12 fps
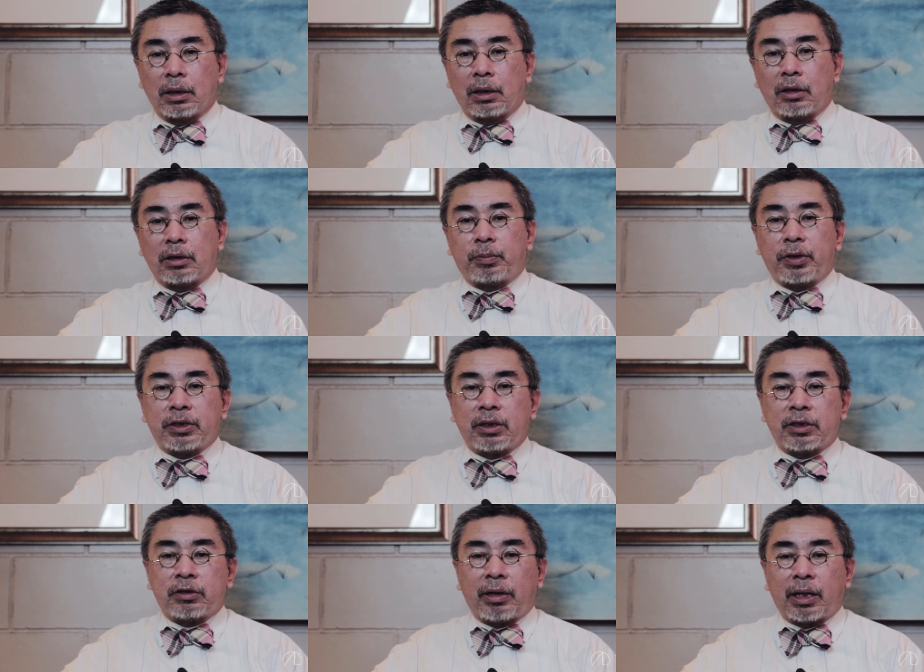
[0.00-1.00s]
Now, the
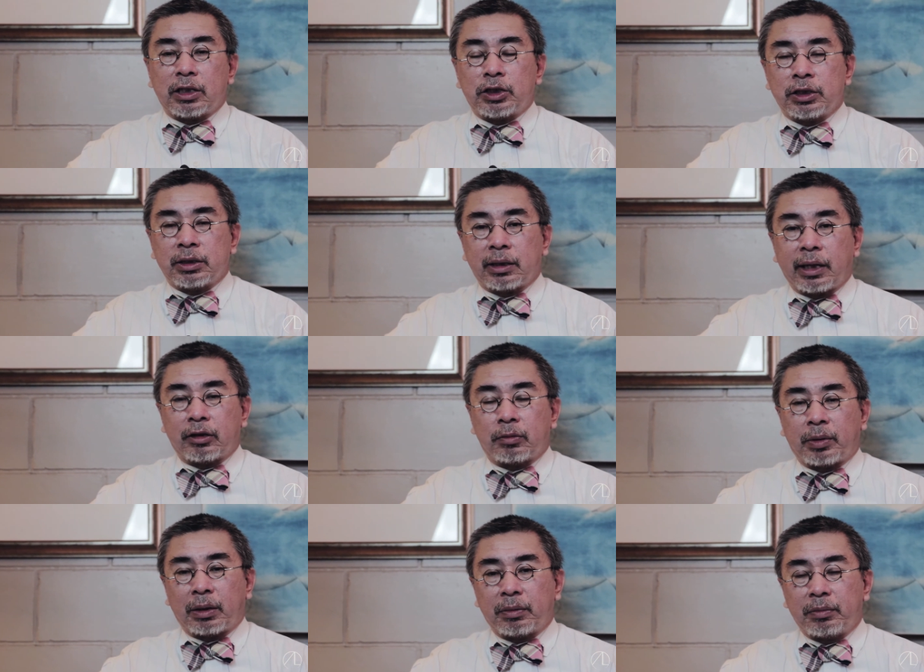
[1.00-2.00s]
personal strategies that I
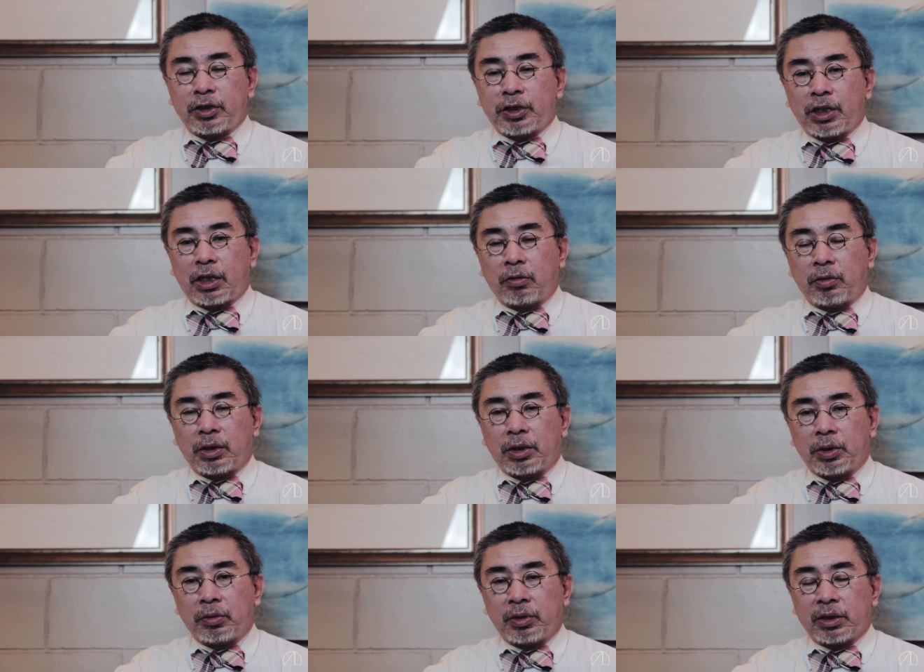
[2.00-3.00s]
could probably share with
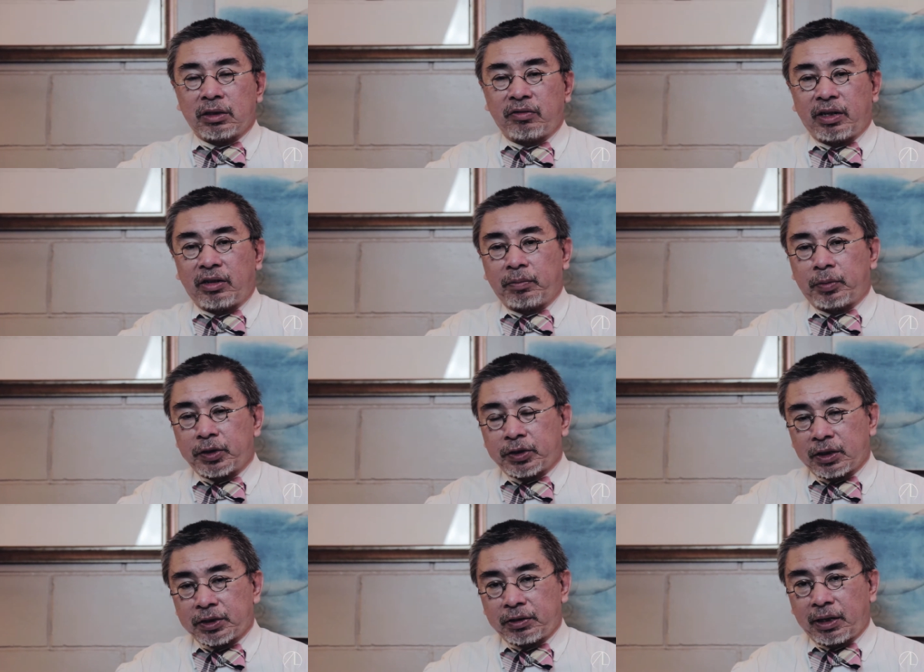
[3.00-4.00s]
you is a very
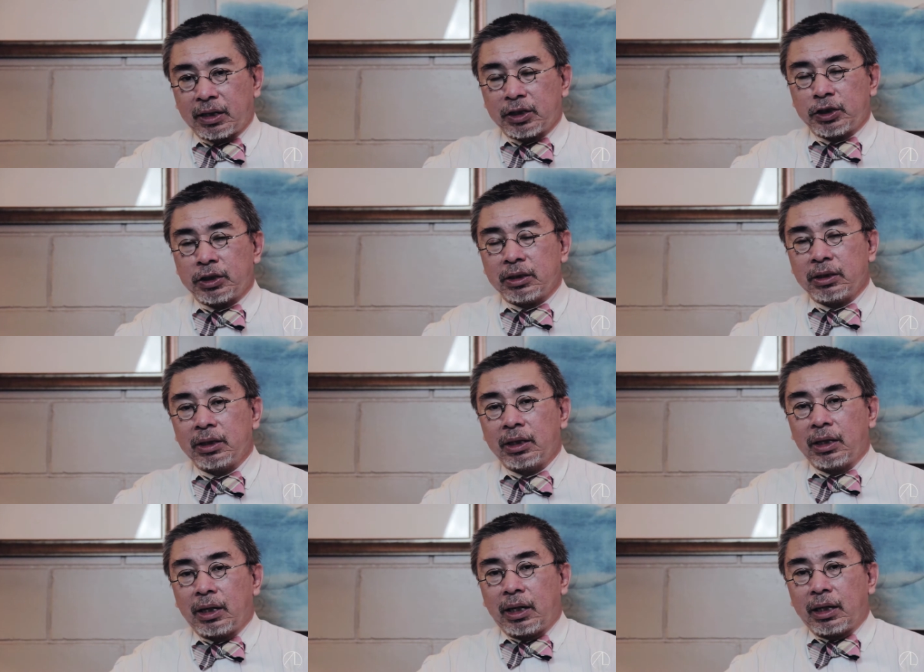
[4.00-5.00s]
personal strategy.
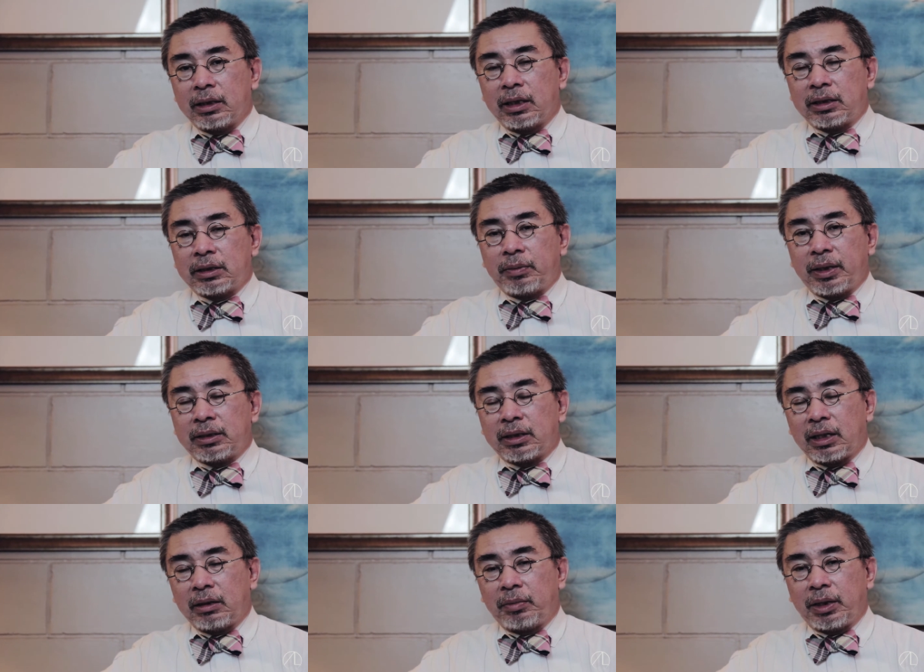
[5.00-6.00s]
And this is
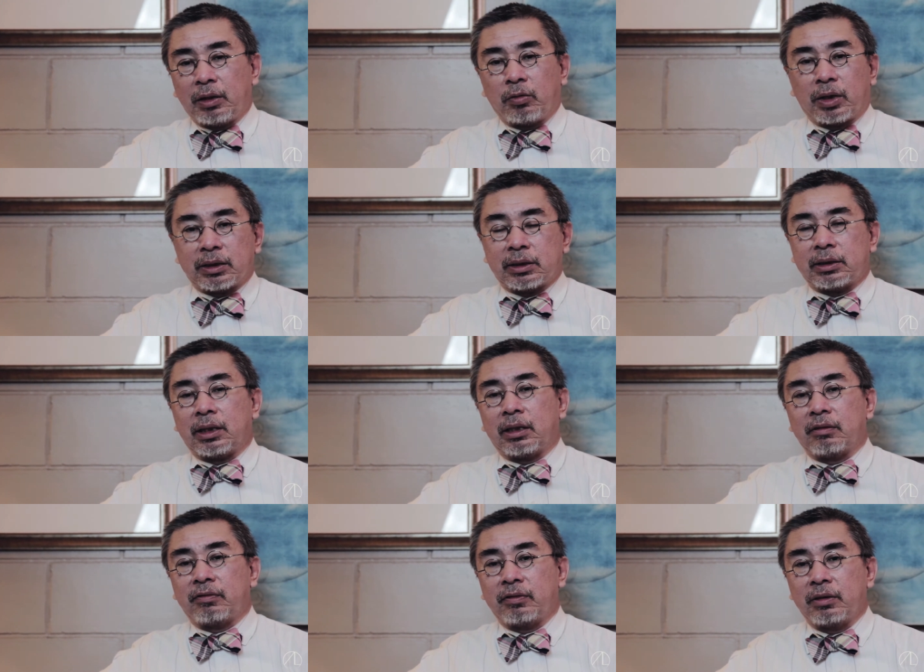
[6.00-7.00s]
basically being
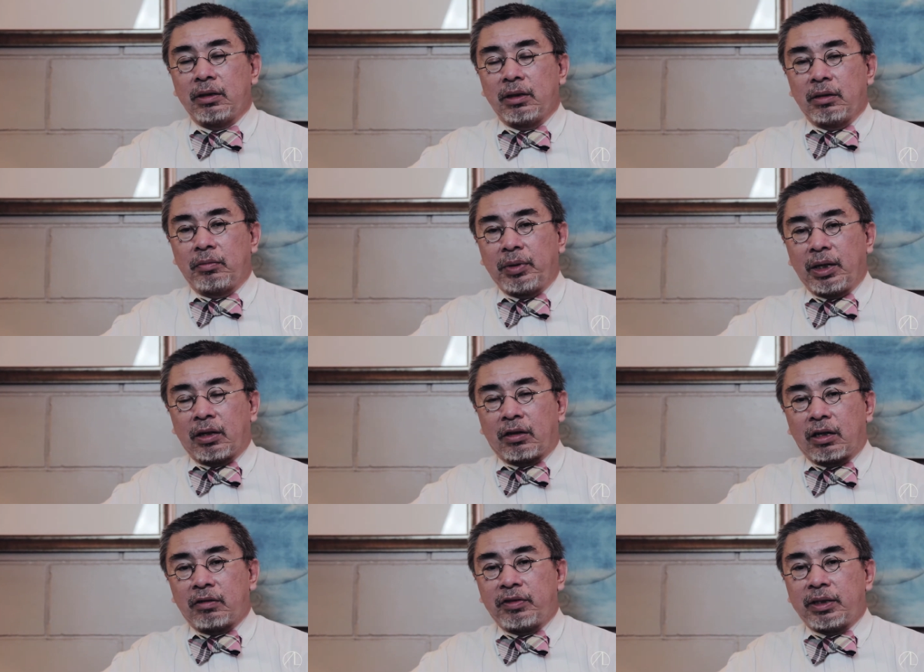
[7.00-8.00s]
oneself, being
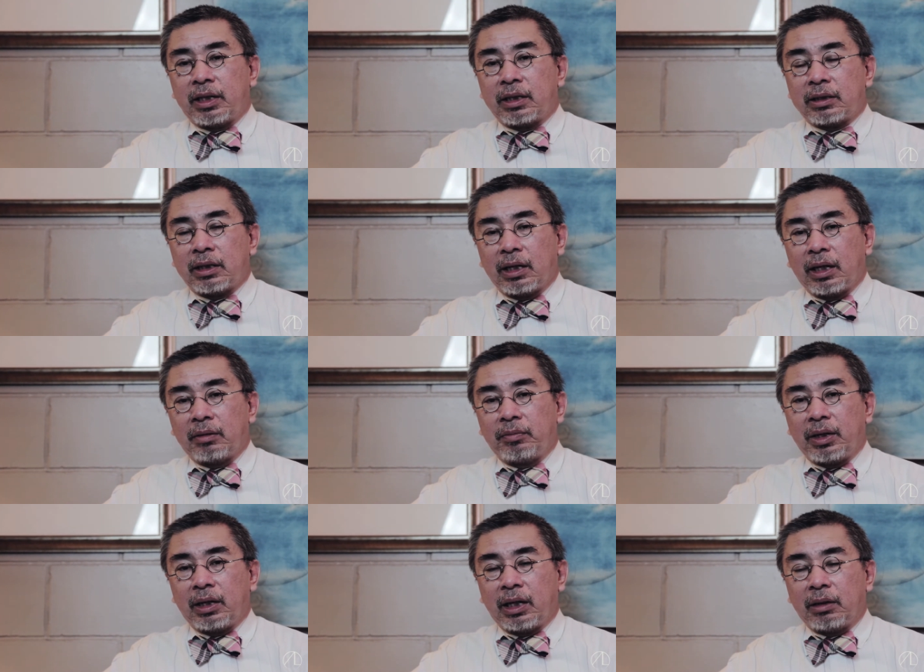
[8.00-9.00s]
confident, and
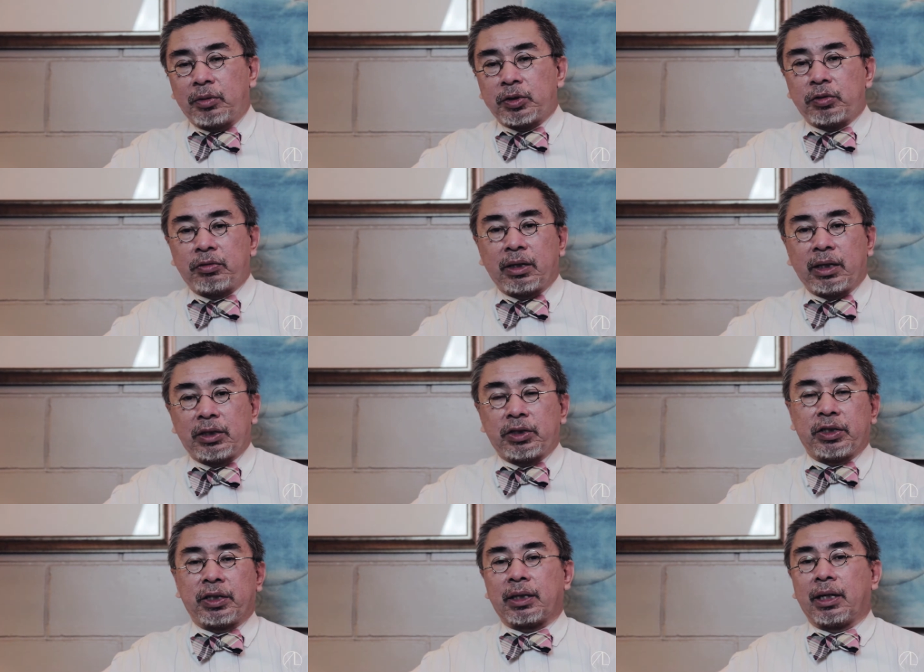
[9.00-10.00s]
being able to relate
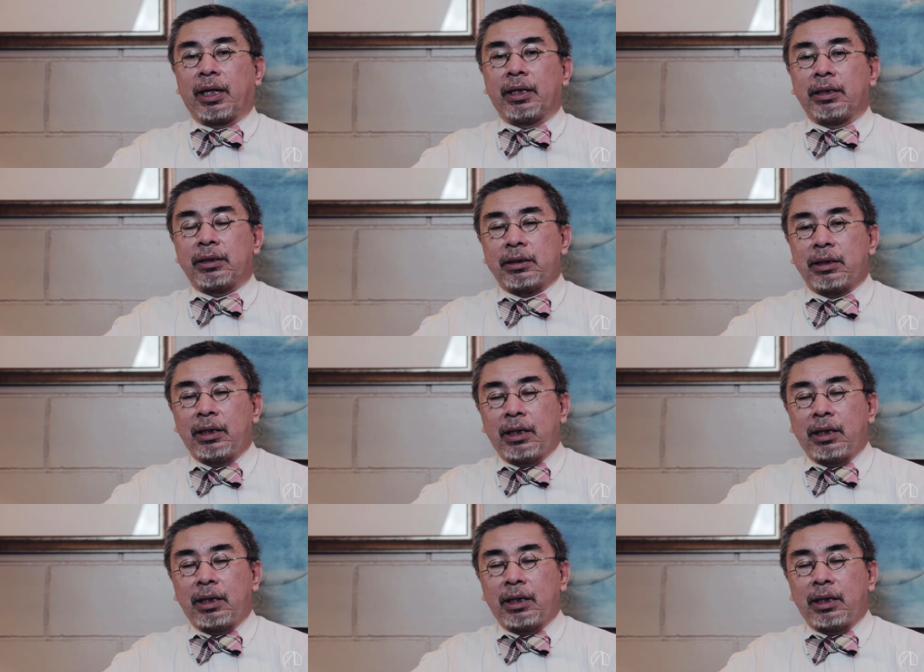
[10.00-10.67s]
to your client.